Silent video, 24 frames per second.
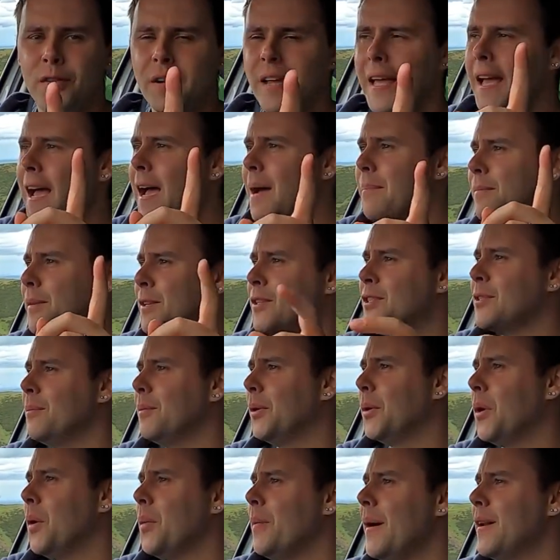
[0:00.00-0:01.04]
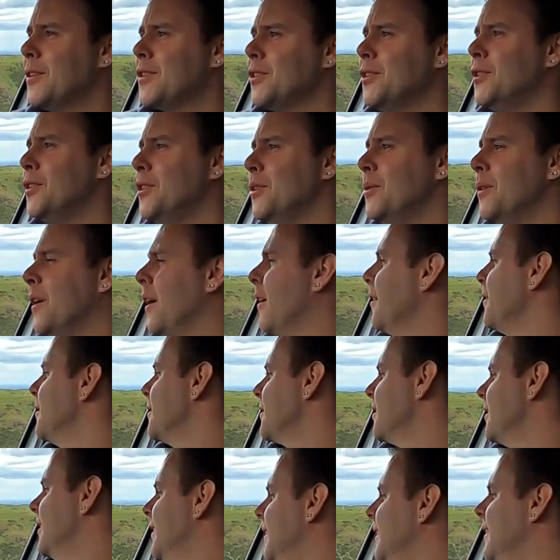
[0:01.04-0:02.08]
forget, there's something I'll mention to you
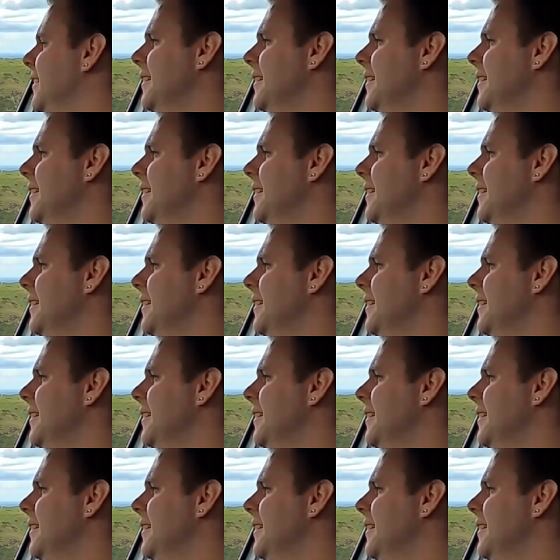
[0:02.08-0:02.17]
guys.